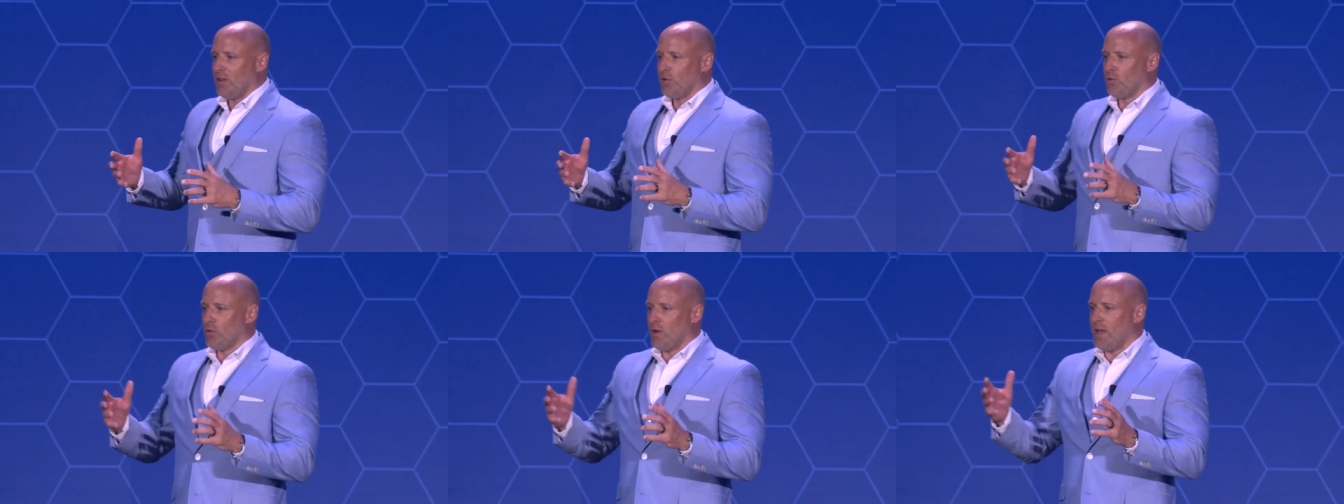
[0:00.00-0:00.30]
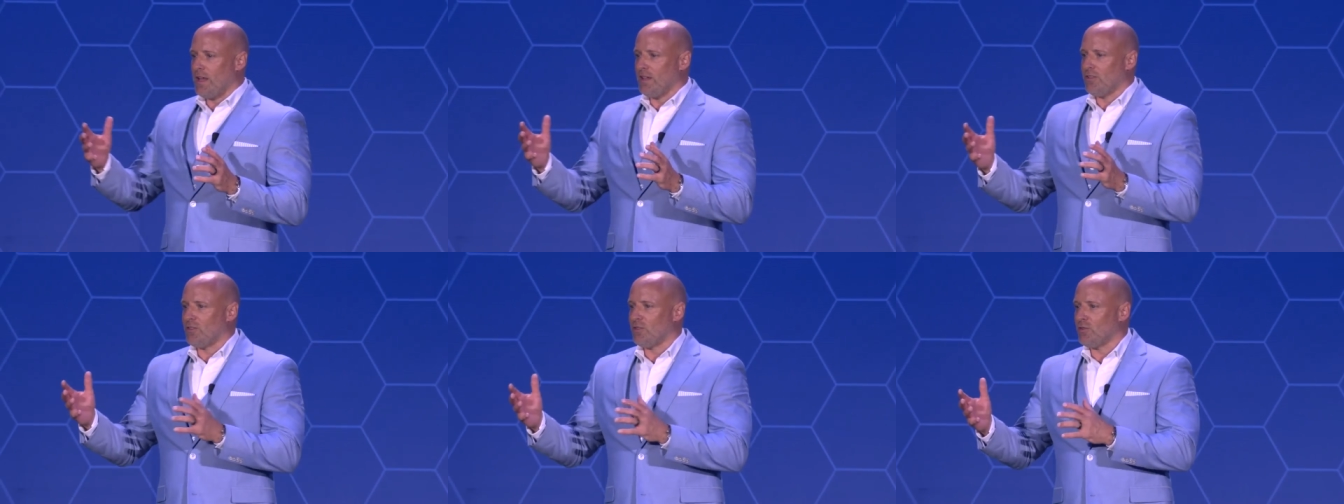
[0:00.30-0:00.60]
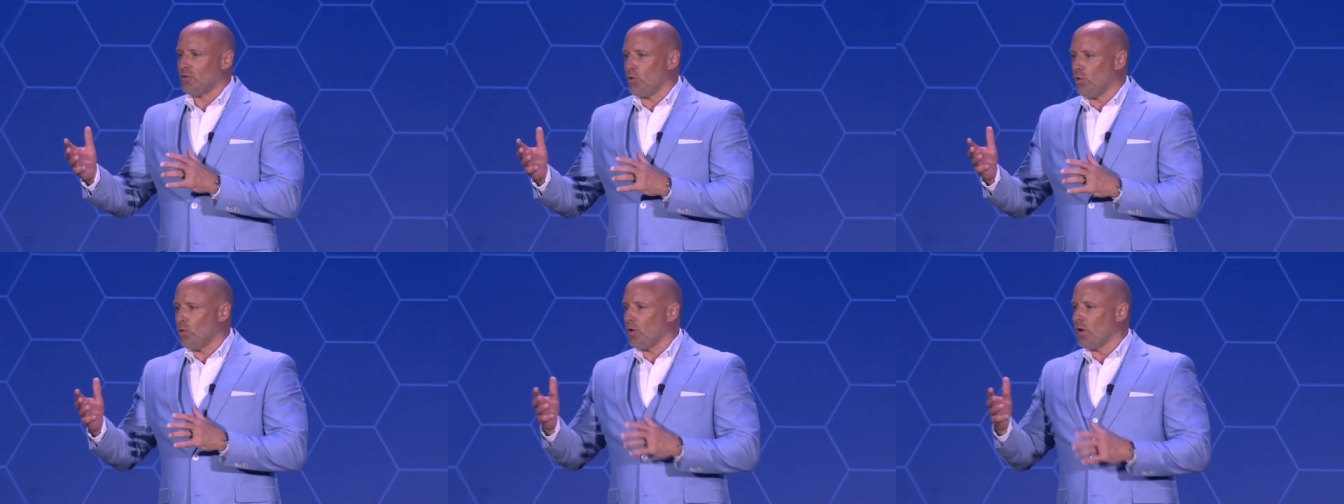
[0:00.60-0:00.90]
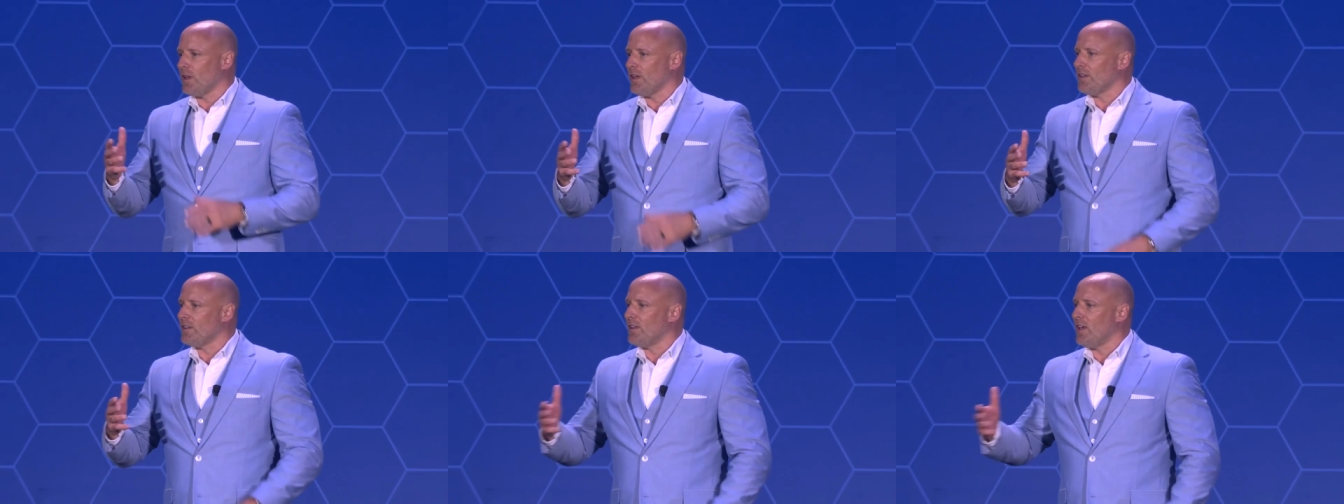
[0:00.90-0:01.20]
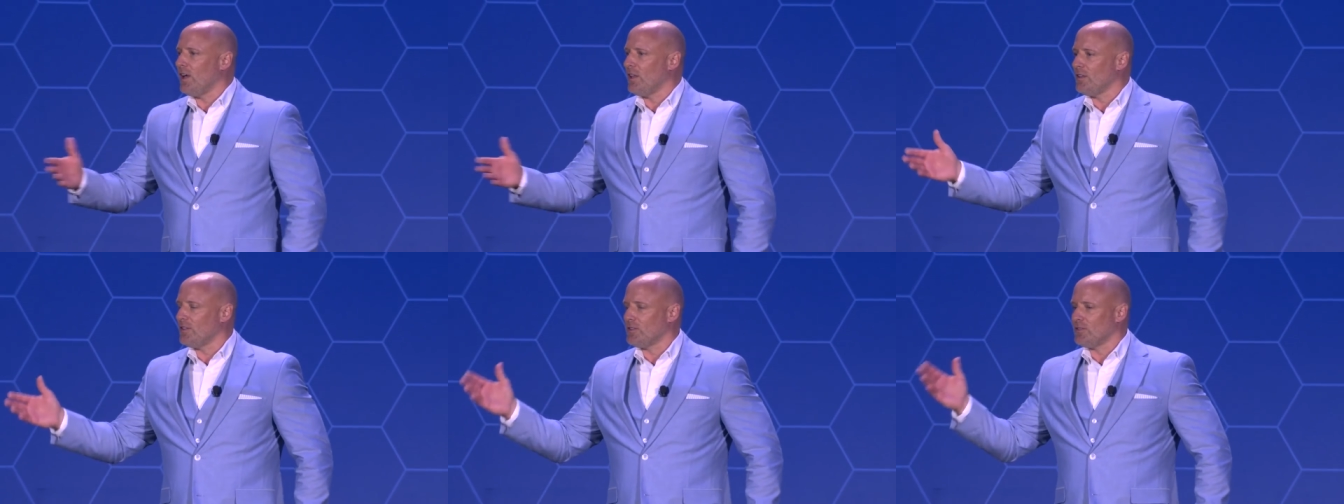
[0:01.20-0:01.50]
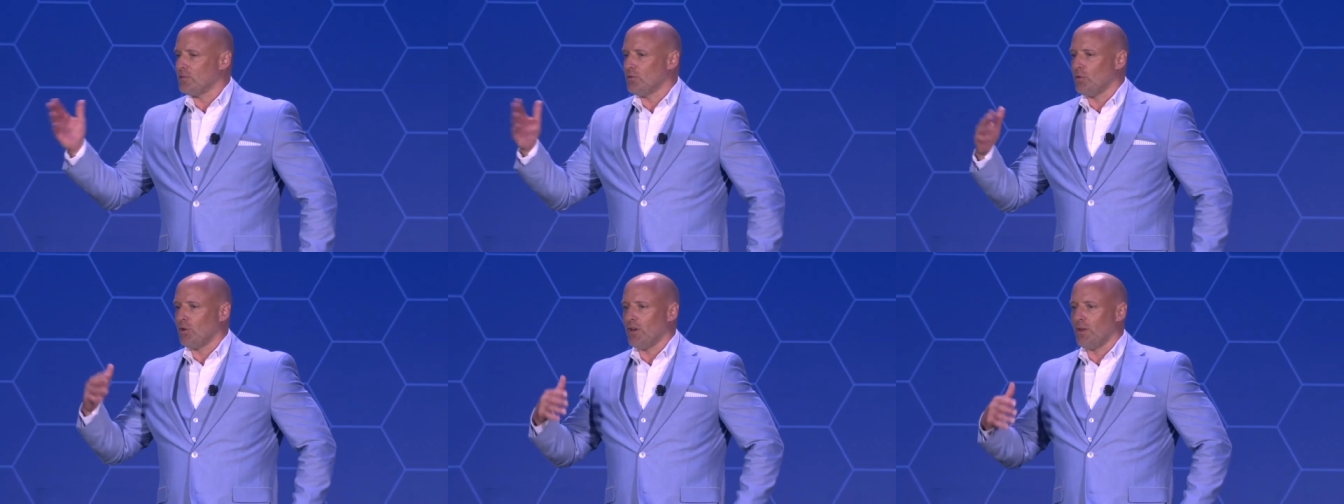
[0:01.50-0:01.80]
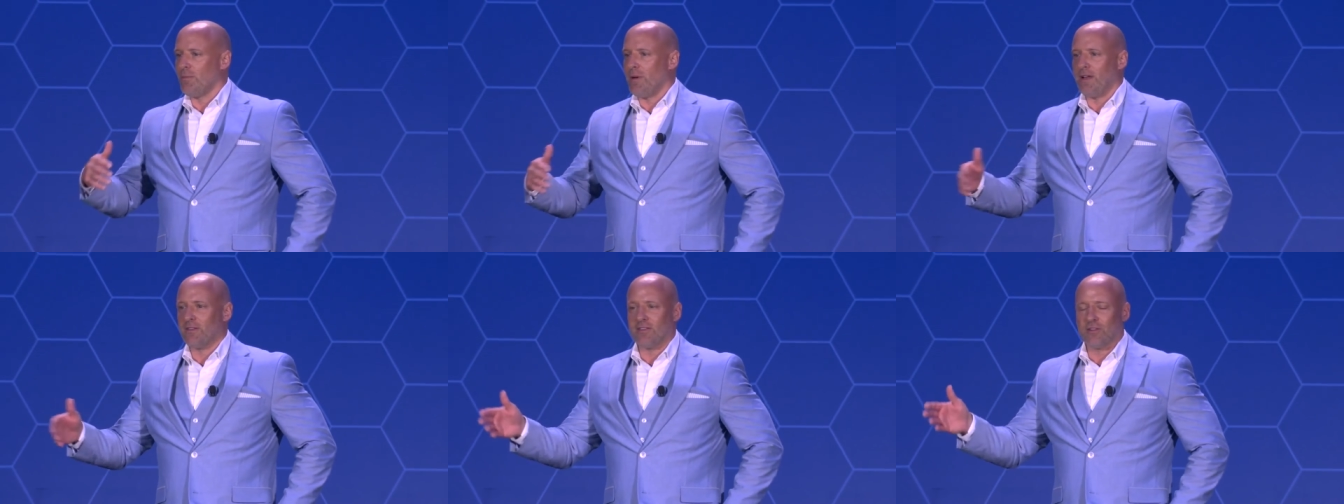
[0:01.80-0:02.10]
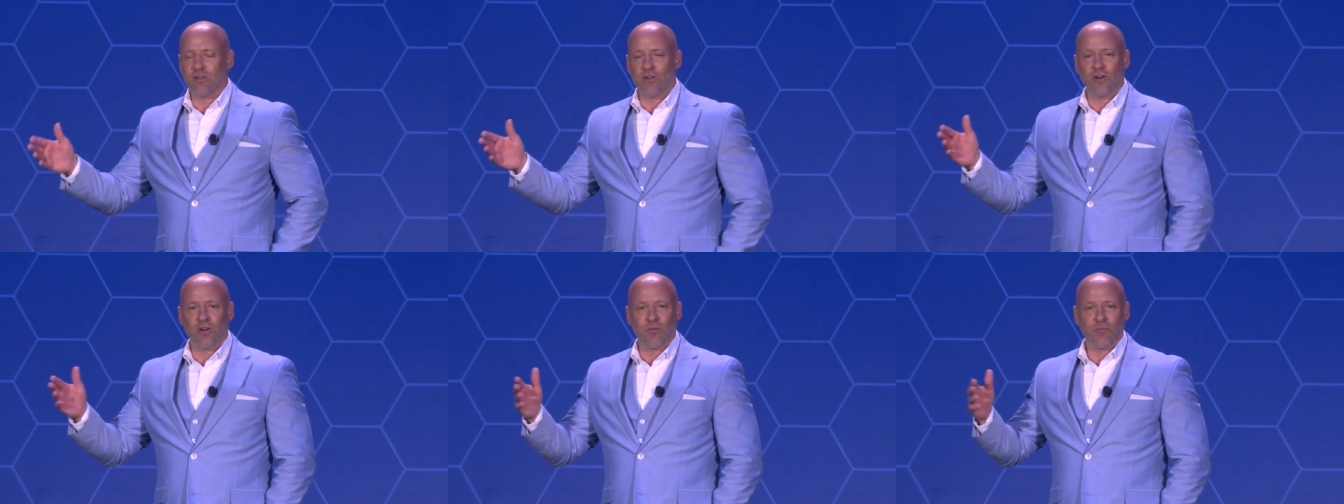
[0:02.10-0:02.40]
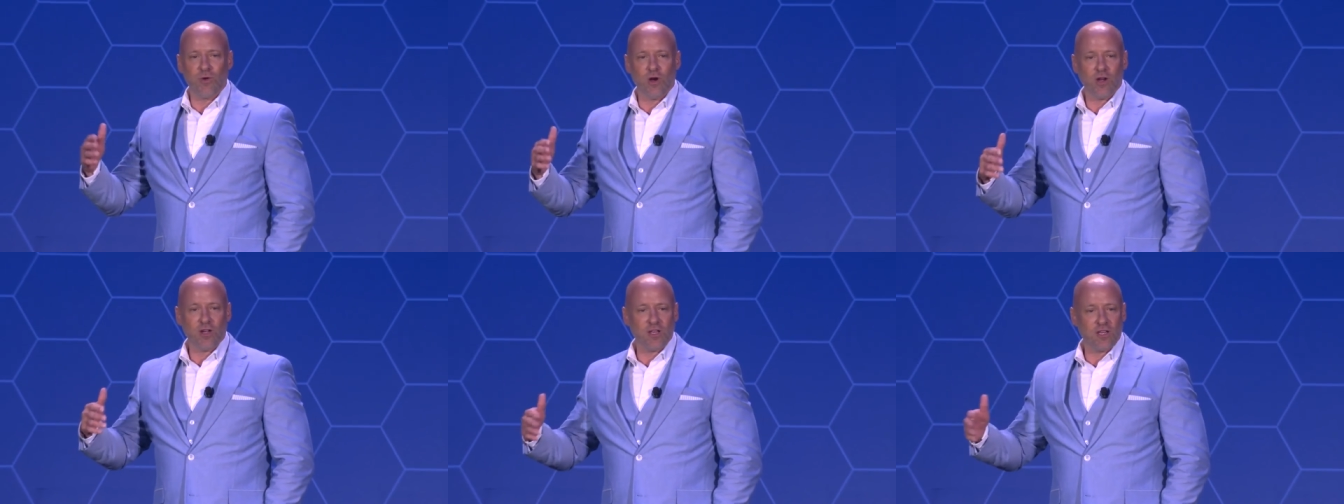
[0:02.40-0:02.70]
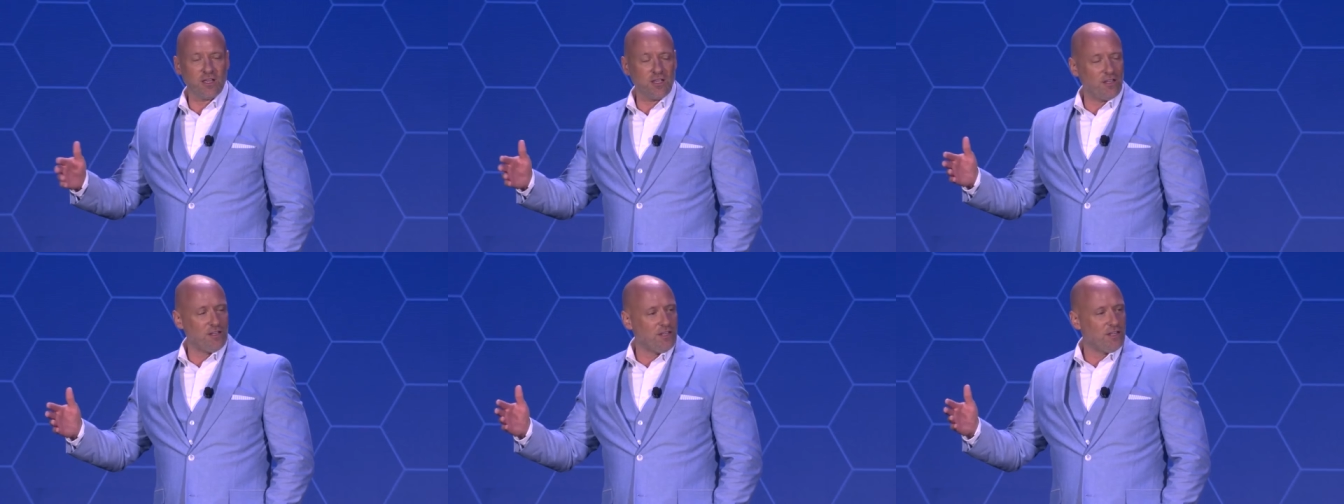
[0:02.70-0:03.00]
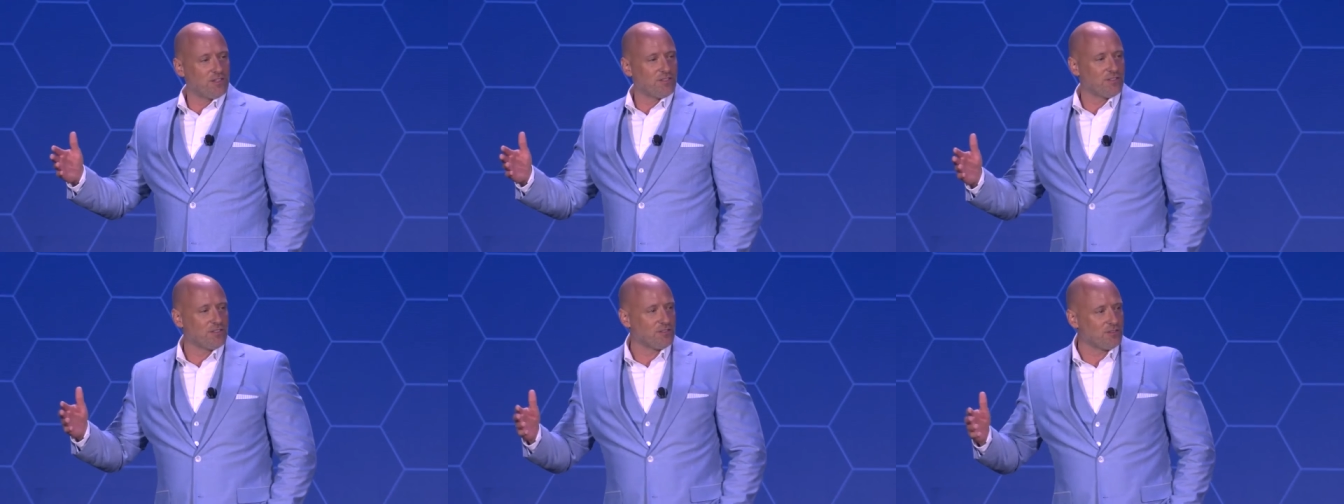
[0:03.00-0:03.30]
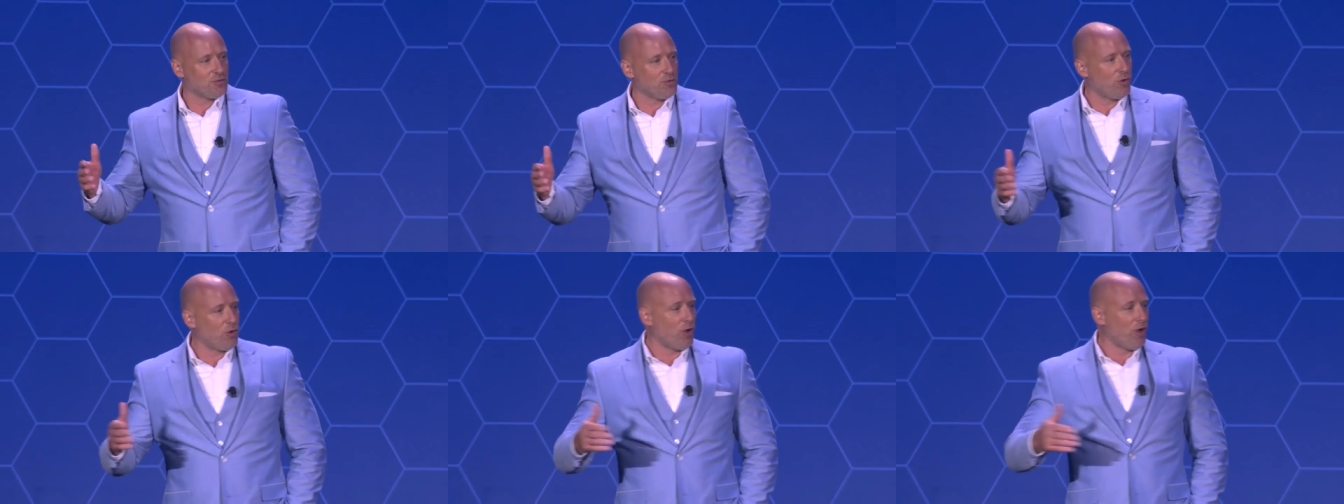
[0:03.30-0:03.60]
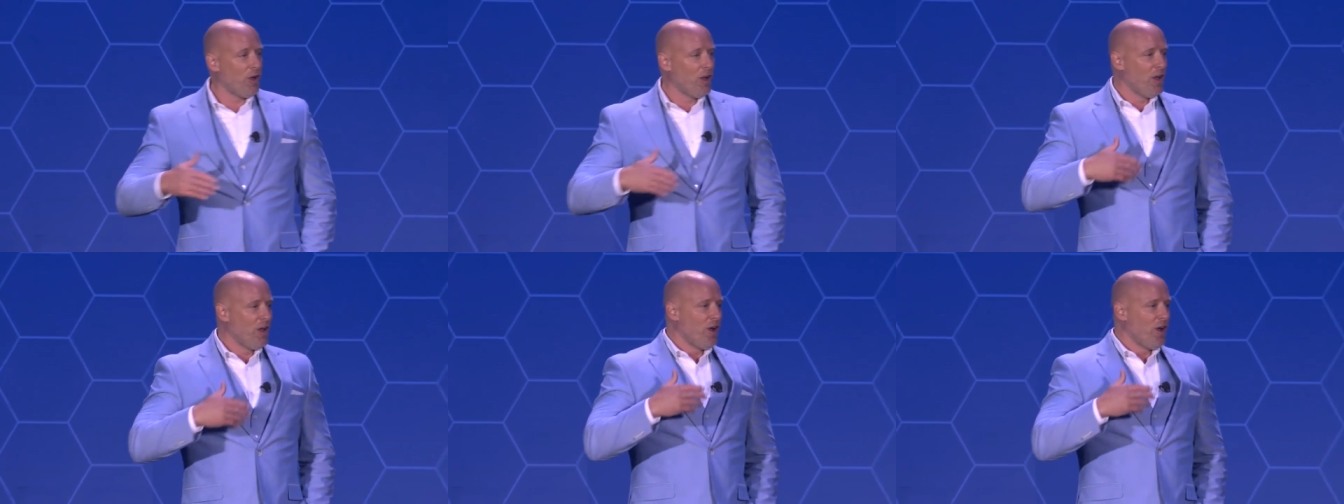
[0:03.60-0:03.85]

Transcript: create a story and tell a story about the current market conditions, so